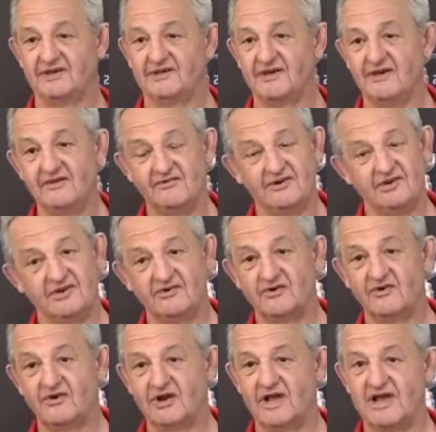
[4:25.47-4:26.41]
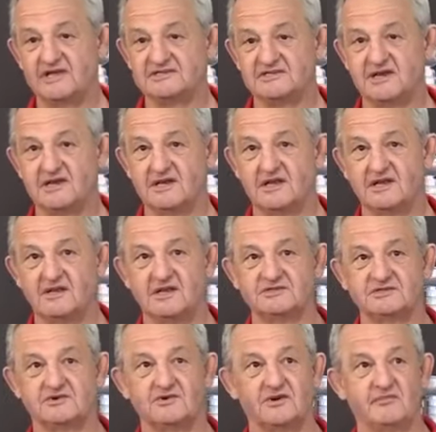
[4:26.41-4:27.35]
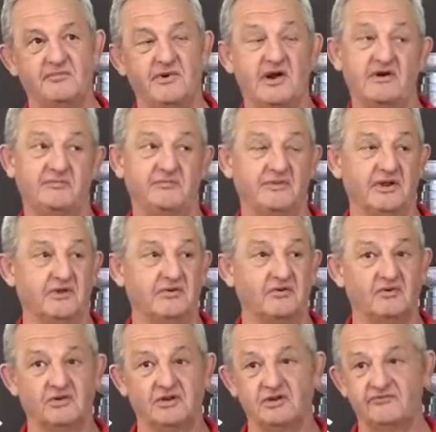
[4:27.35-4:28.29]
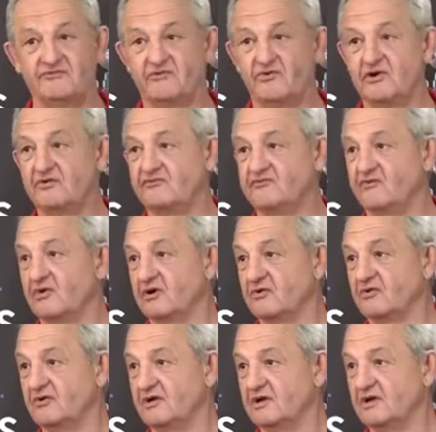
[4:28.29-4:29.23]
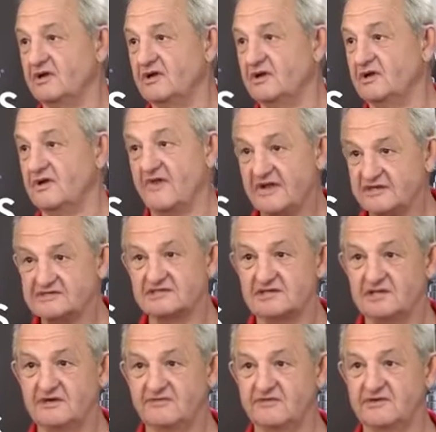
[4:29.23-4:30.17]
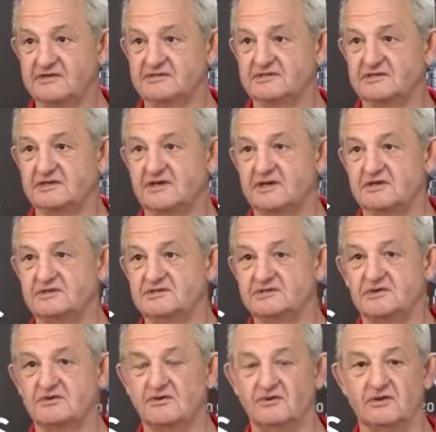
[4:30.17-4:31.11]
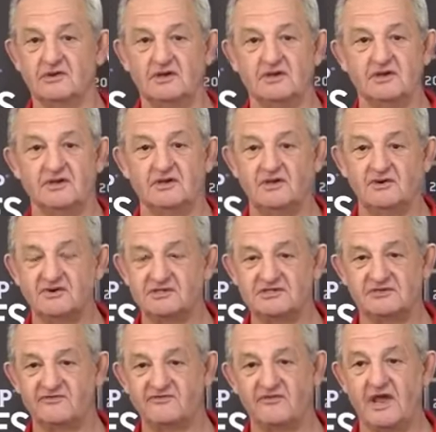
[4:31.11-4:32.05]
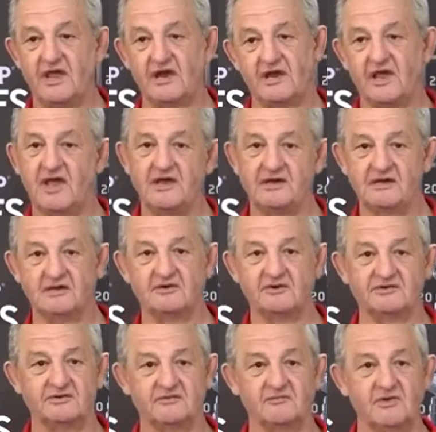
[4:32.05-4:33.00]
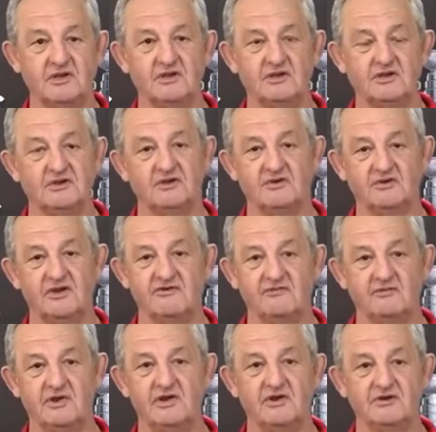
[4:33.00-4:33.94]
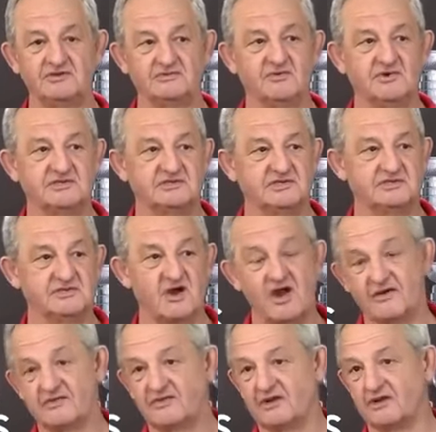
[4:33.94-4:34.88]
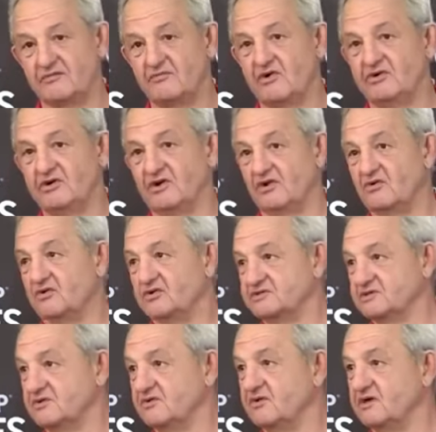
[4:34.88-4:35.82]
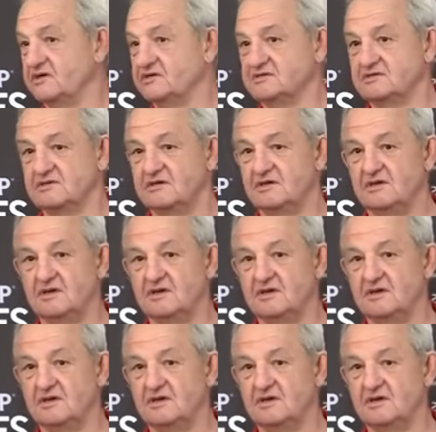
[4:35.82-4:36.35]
even you go last night, they score a power play goal and a 4-on-4 goal, and that's the difference. So, it's a fine line, and ultimately, everybody always wants to talk then about your goal scorers,